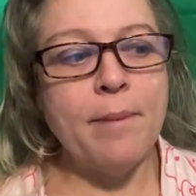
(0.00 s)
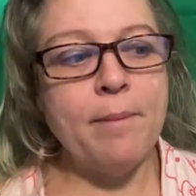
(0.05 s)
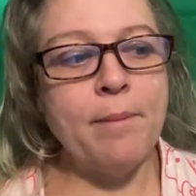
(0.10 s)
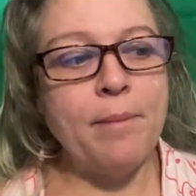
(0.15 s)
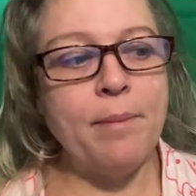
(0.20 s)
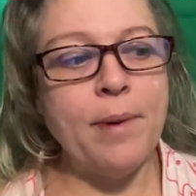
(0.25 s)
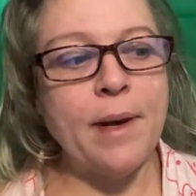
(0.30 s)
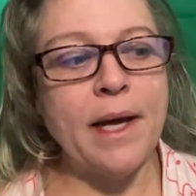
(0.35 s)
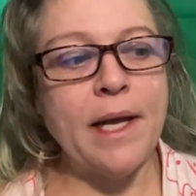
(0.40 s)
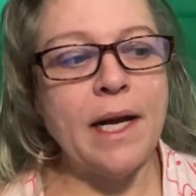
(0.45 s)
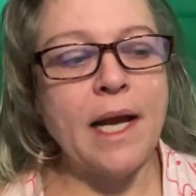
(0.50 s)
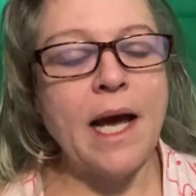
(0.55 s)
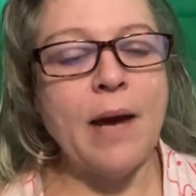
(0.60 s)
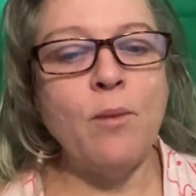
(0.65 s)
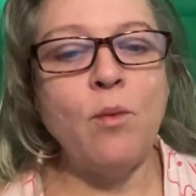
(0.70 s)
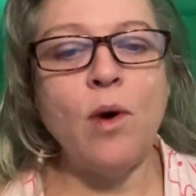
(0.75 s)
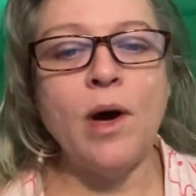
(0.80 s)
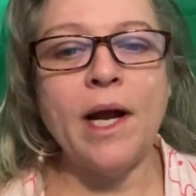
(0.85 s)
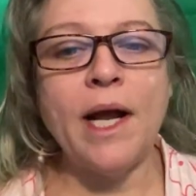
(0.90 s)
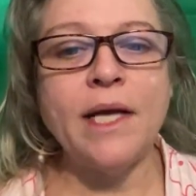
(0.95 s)
But
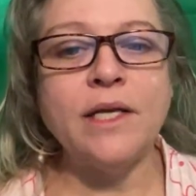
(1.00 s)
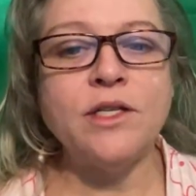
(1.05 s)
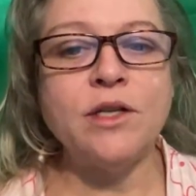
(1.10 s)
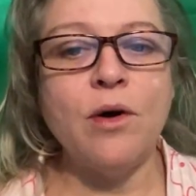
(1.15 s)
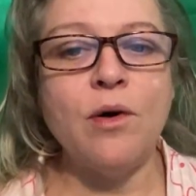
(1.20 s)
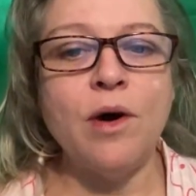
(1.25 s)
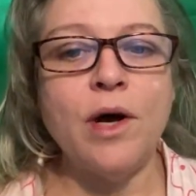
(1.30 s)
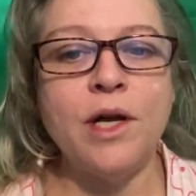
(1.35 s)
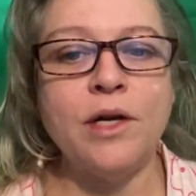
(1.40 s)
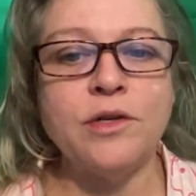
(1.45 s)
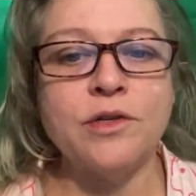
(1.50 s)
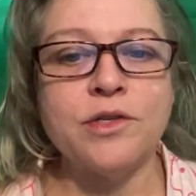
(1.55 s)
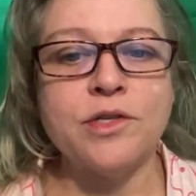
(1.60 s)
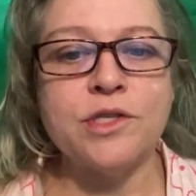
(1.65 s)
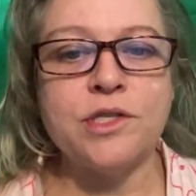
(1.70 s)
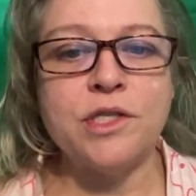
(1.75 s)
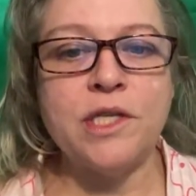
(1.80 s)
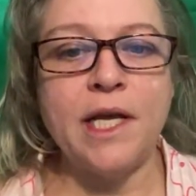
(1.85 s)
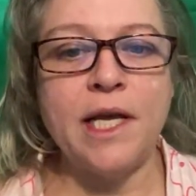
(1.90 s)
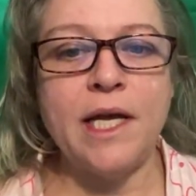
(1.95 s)
what I don't
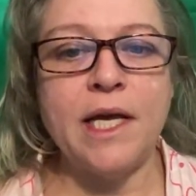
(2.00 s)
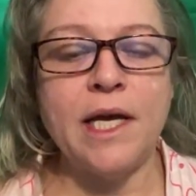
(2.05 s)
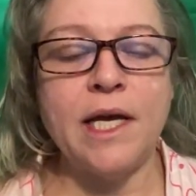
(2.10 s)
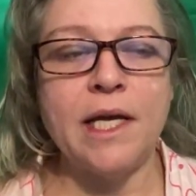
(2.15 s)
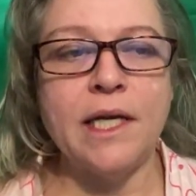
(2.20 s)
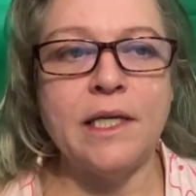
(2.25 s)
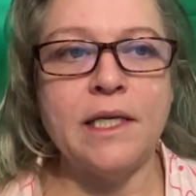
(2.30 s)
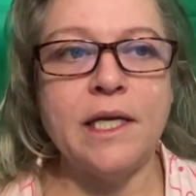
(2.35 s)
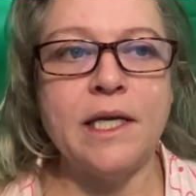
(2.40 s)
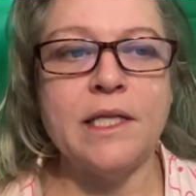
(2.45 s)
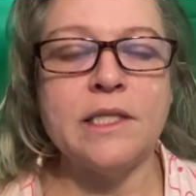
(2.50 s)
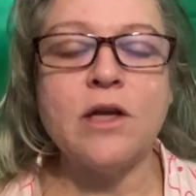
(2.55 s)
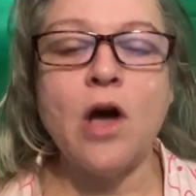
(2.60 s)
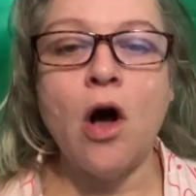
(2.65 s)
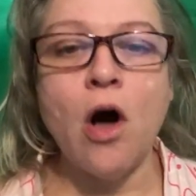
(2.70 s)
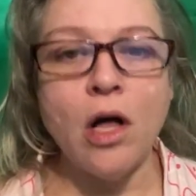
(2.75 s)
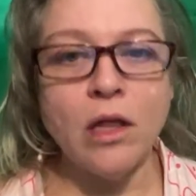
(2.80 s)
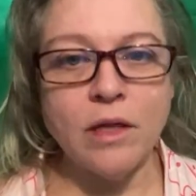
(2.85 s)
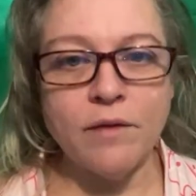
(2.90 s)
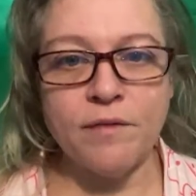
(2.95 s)
understand is
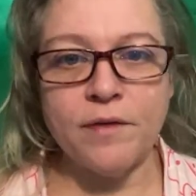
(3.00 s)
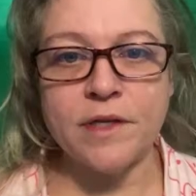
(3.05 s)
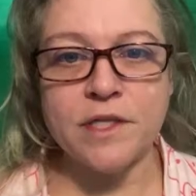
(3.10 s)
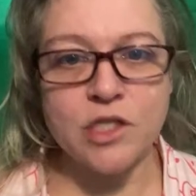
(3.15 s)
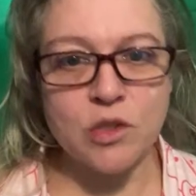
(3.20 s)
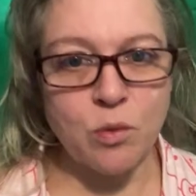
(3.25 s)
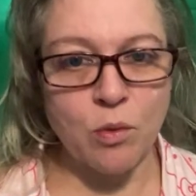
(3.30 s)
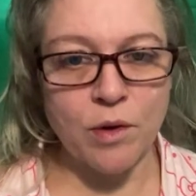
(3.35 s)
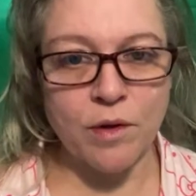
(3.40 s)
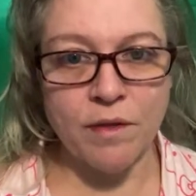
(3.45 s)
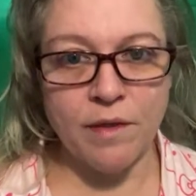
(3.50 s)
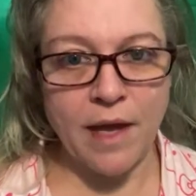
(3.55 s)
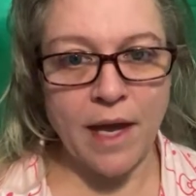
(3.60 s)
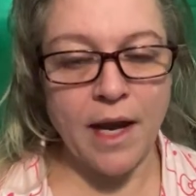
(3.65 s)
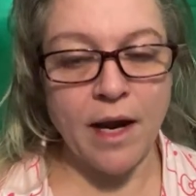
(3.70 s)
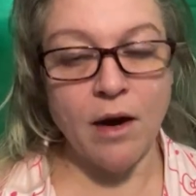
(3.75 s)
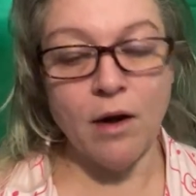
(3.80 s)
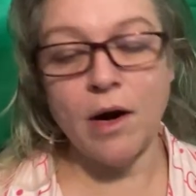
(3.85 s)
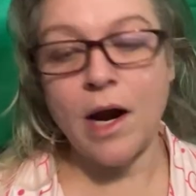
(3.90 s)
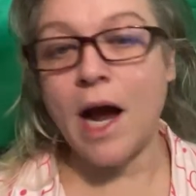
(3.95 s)
all of us were
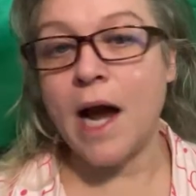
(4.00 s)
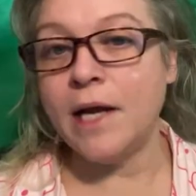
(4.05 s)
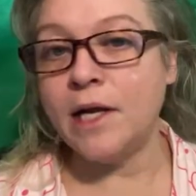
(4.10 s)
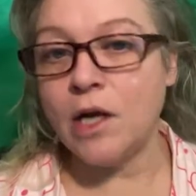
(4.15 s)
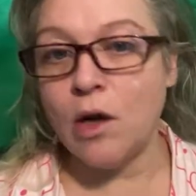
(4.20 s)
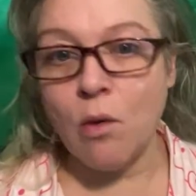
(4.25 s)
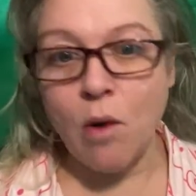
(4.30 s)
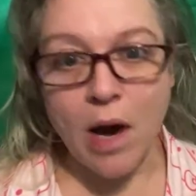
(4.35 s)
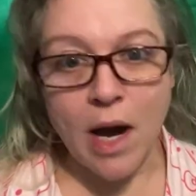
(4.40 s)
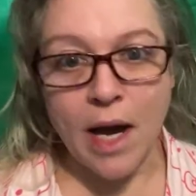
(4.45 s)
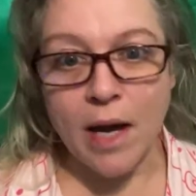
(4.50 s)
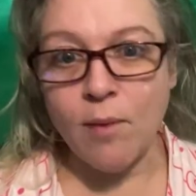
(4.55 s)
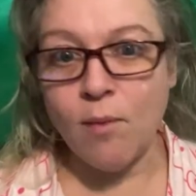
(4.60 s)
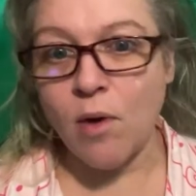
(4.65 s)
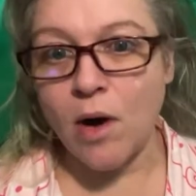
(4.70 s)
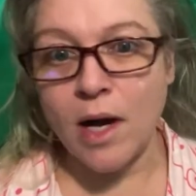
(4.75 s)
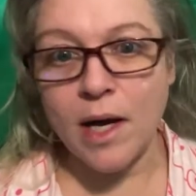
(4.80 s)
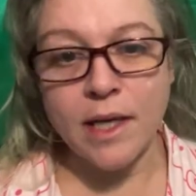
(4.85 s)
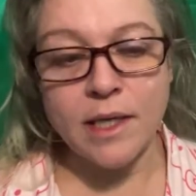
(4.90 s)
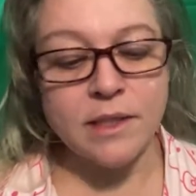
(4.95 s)
there. I know I
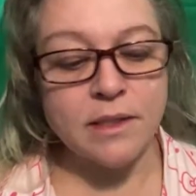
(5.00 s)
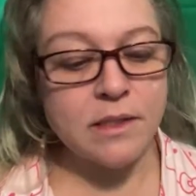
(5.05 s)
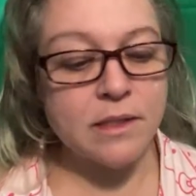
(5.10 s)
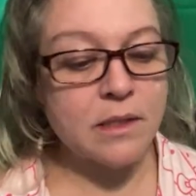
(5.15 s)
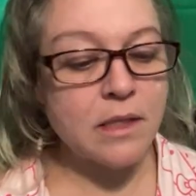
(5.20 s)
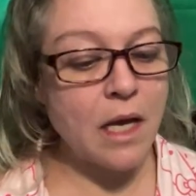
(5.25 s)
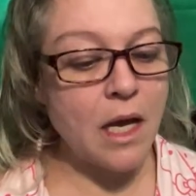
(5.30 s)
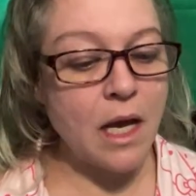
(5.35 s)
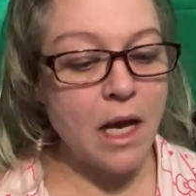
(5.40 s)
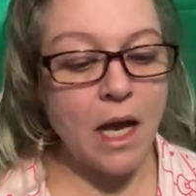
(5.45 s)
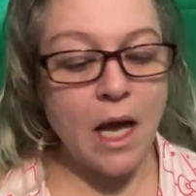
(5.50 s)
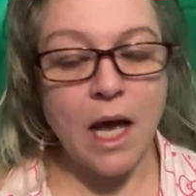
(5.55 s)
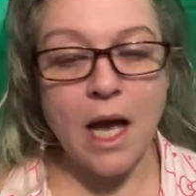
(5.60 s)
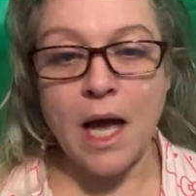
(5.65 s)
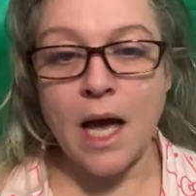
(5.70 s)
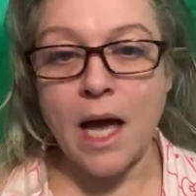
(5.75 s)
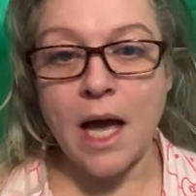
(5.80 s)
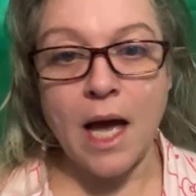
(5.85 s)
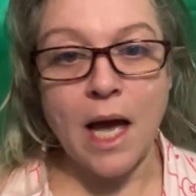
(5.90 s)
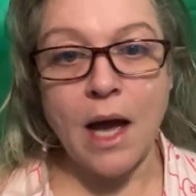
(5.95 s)
was
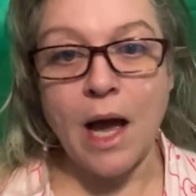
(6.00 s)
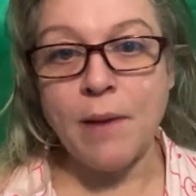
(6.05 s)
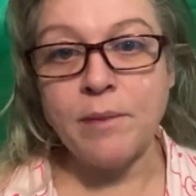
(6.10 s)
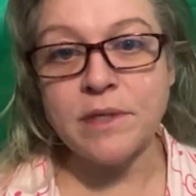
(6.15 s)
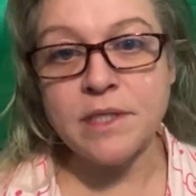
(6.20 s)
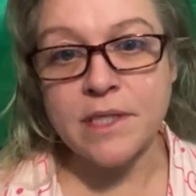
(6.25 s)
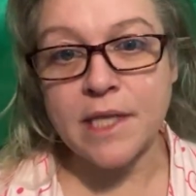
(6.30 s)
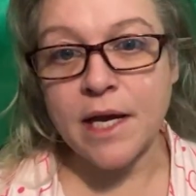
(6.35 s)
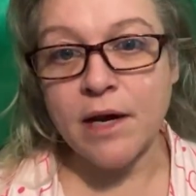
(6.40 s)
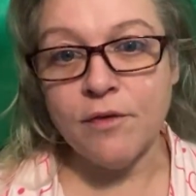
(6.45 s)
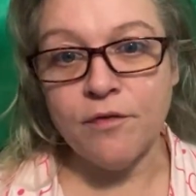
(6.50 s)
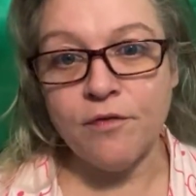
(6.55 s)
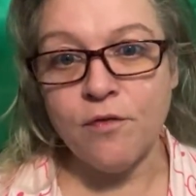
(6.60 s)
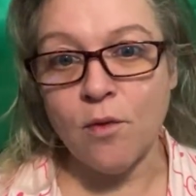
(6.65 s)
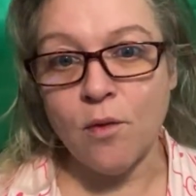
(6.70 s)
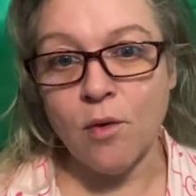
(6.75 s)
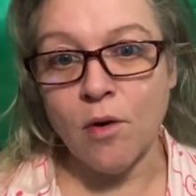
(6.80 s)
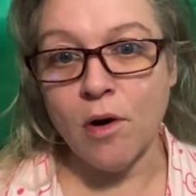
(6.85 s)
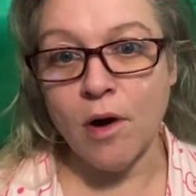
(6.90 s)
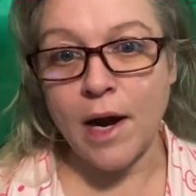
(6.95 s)
there
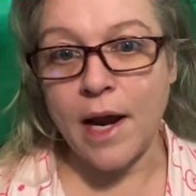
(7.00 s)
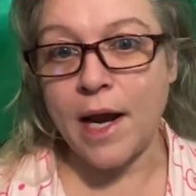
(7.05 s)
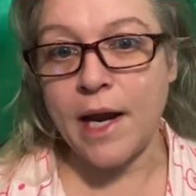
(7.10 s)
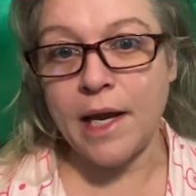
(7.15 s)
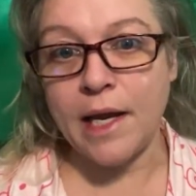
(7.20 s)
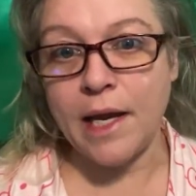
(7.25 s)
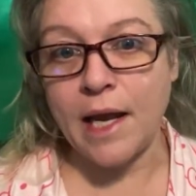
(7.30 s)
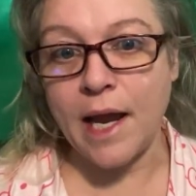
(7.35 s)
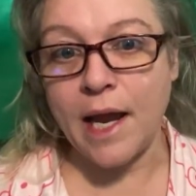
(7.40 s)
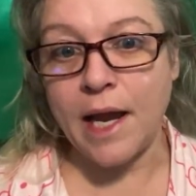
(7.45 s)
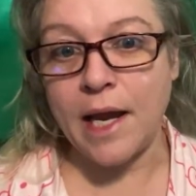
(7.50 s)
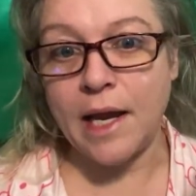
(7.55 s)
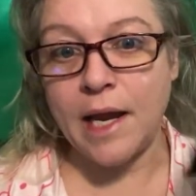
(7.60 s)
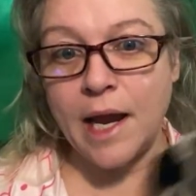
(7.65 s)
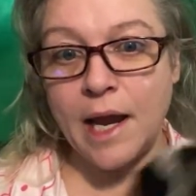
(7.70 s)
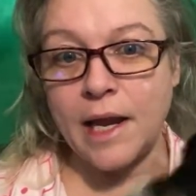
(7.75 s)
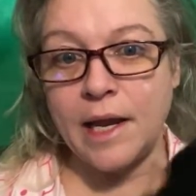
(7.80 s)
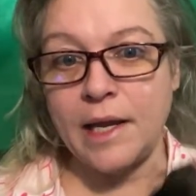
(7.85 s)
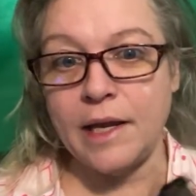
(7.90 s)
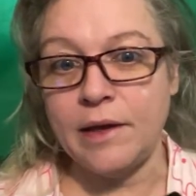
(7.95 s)
for a
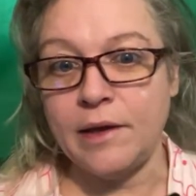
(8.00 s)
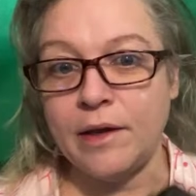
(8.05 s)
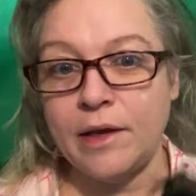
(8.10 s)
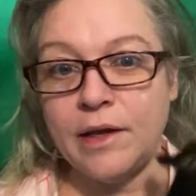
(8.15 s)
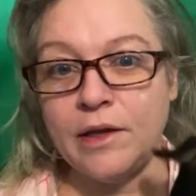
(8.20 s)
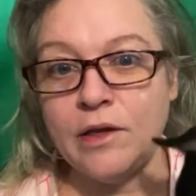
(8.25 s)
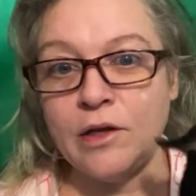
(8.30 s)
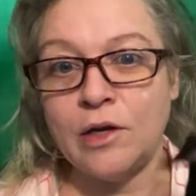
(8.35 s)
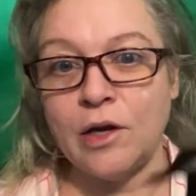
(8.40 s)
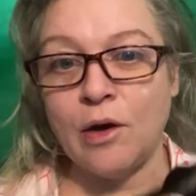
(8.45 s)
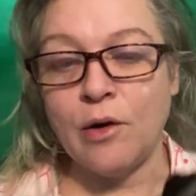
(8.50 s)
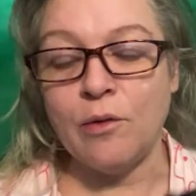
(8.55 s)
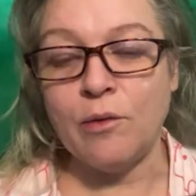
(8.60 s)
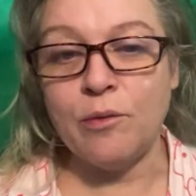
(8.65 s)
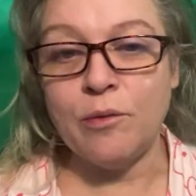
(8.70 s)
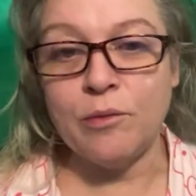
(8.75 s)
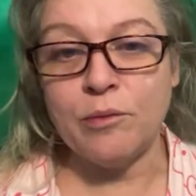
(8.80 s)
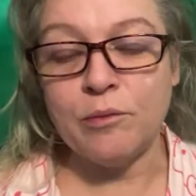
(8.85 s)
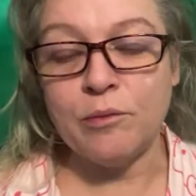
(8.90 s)
you know,